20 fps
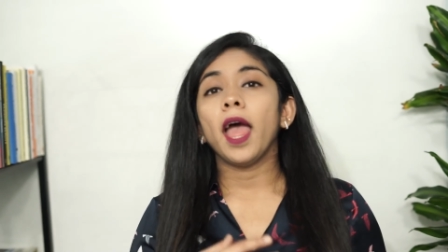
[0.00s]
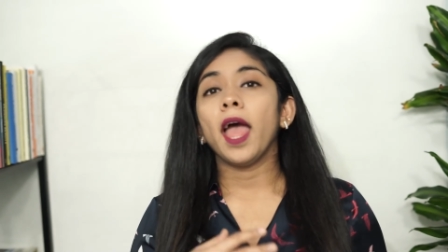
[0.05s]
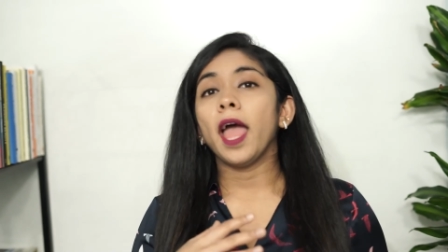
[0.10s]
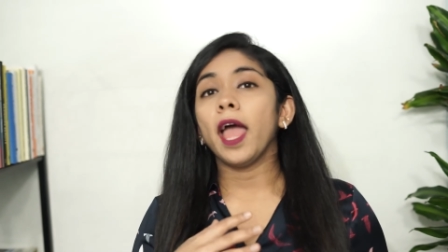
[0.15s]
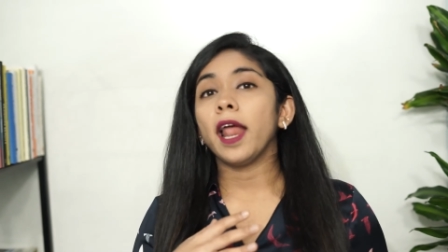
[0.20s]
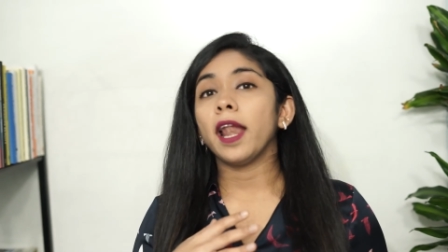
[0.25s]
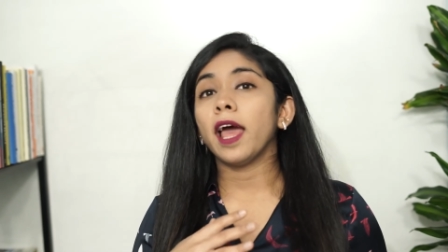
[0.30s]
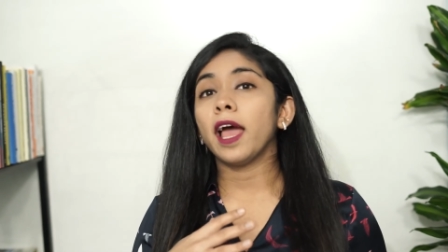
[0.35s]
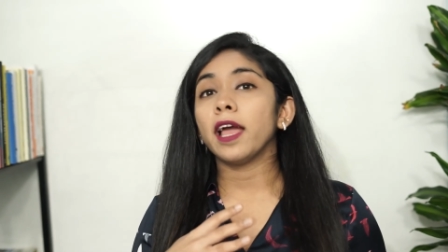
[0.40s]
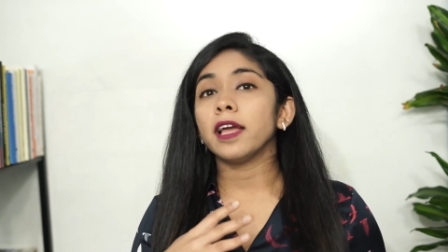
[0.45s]

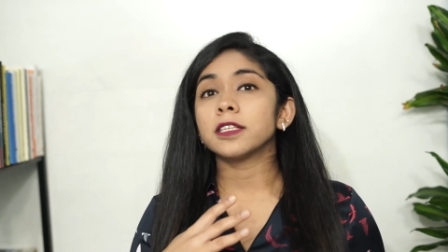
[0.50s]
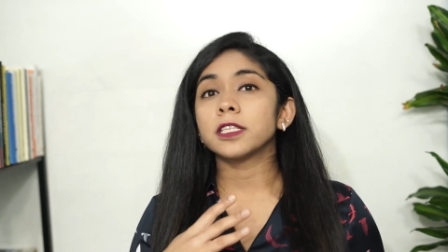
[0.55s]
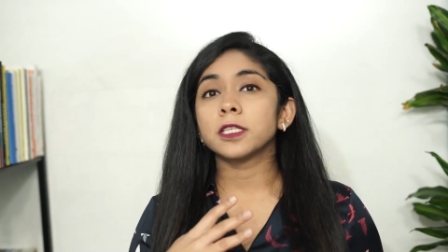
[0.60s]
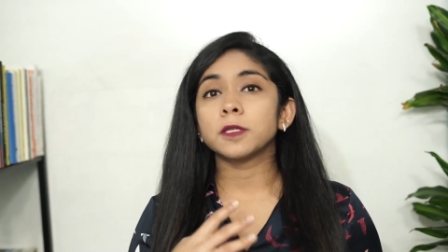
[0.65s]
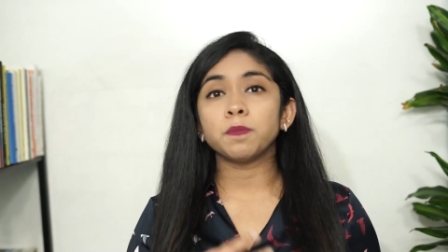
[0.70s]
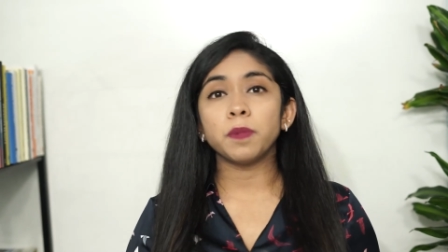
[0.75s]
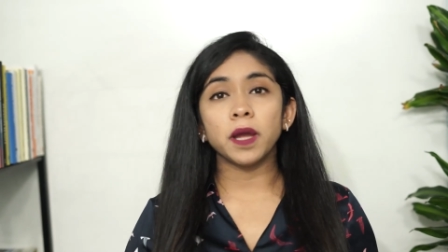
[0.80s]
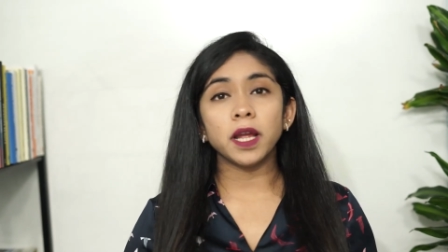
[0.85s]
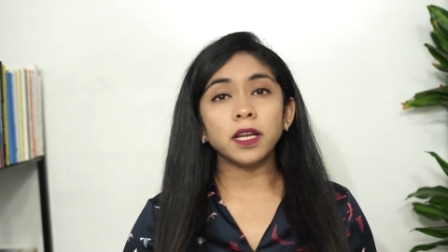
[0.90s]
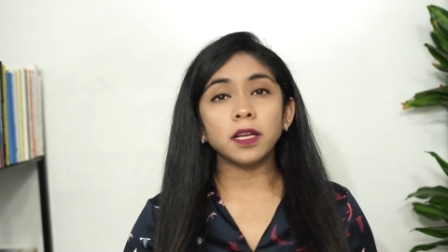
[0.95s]
and I
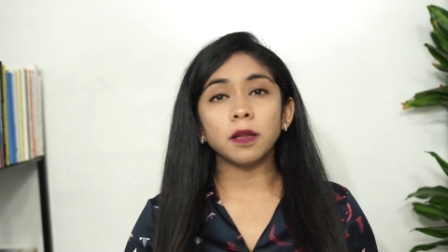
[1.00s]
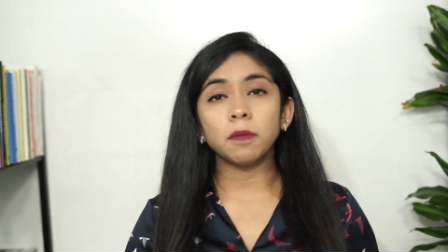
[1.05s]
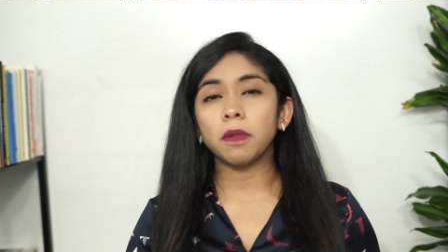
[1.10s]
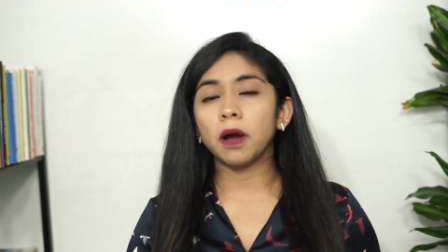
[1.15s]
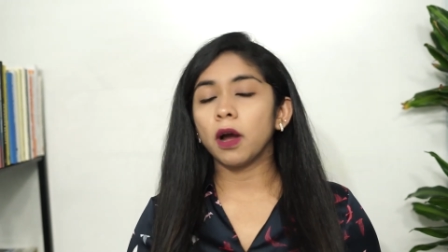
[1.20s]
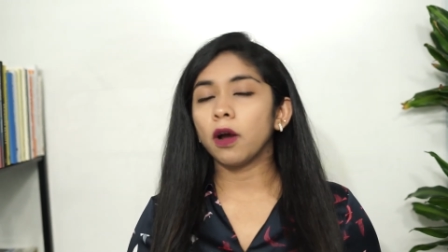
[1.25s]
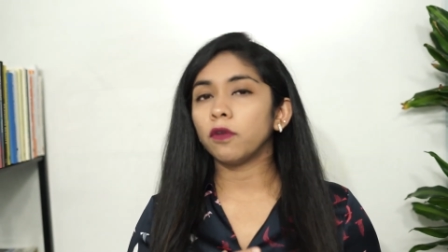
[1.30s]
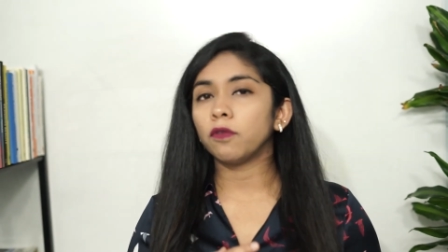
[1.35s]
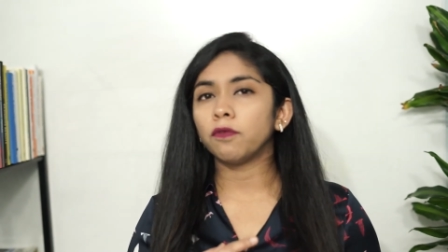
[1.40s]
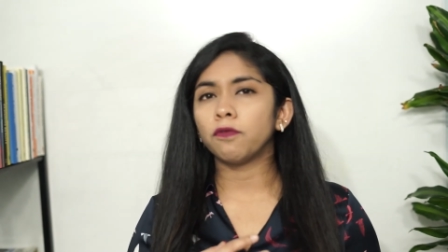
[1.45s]
spent
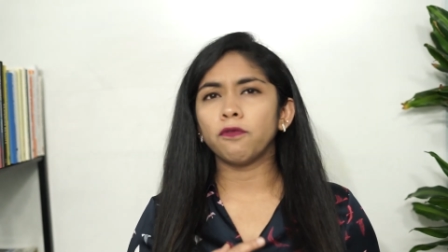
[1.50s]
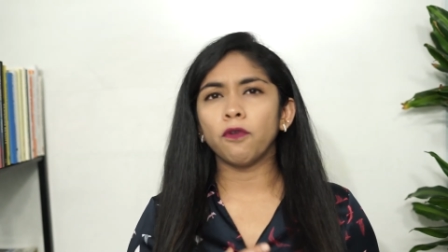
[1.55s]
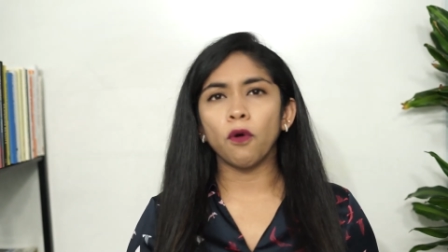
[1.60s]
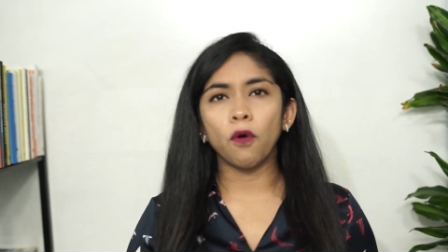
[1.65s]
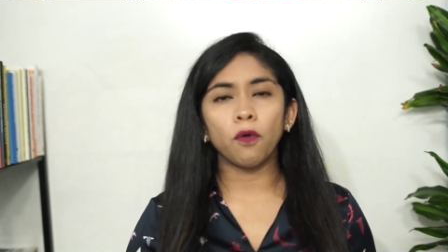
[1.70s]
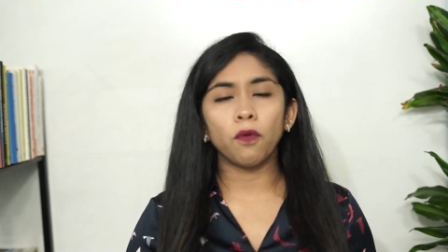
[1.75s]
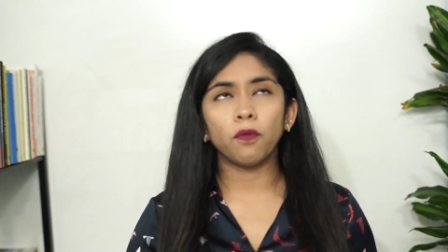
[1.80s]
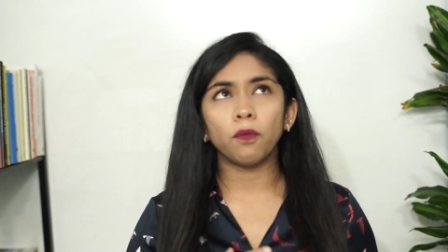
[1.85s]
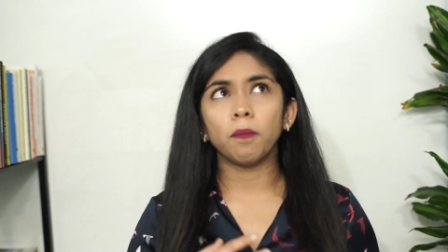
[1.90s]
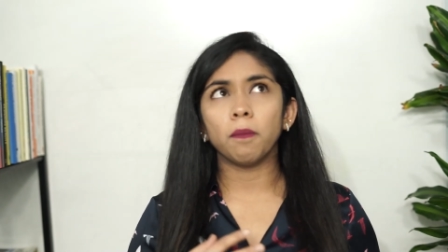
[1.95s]
about
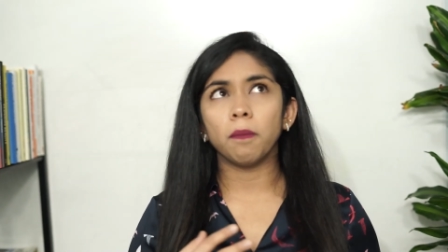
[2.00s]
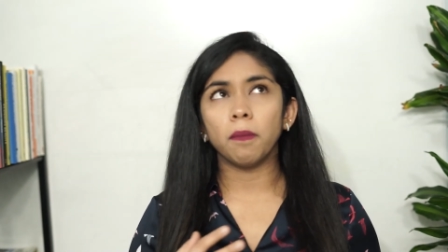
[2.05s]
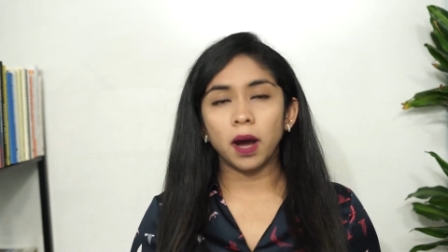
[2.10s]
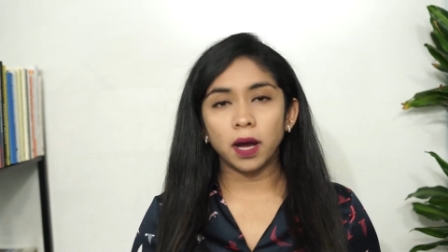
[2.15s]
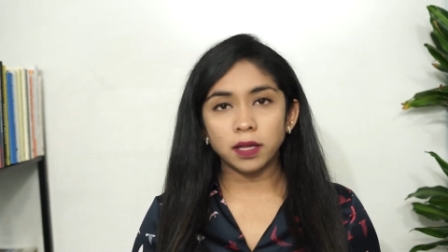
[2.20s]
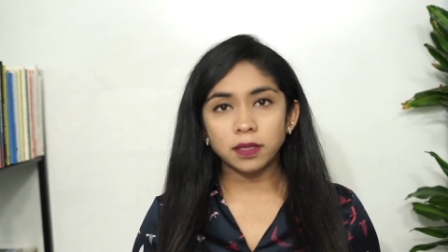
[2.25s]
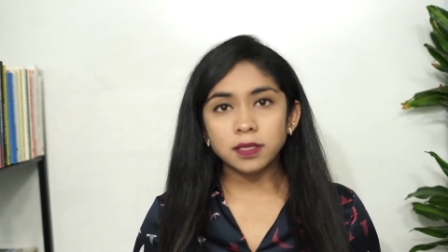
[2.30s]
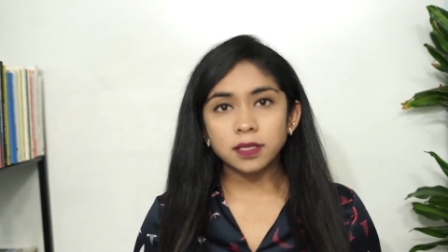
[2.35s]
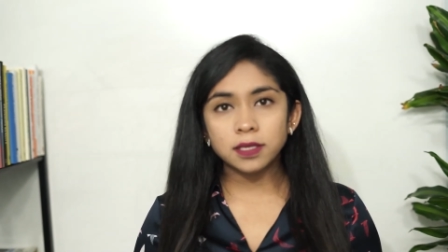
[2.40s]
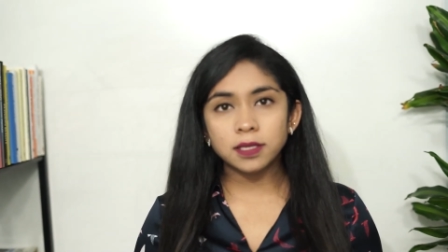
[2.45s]
four
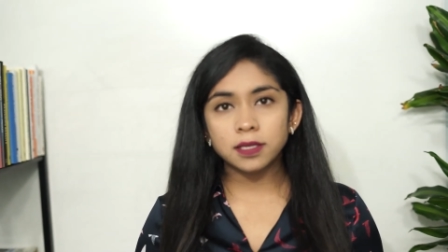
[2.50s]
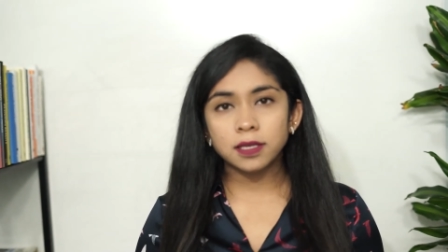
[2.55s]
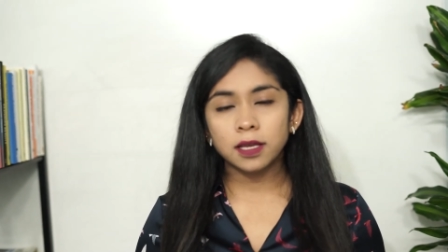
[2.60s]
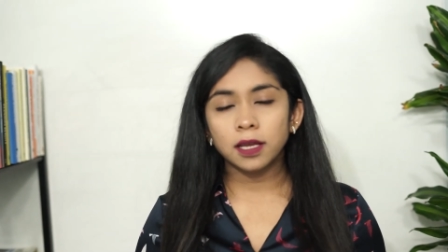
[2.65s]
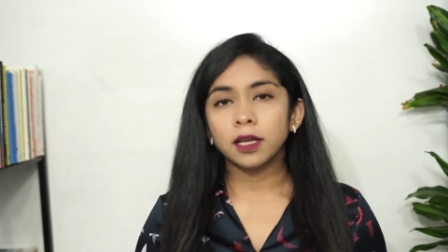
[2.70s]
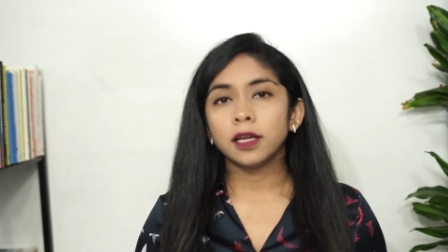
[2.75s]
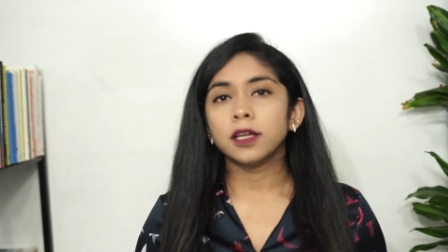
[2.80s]
months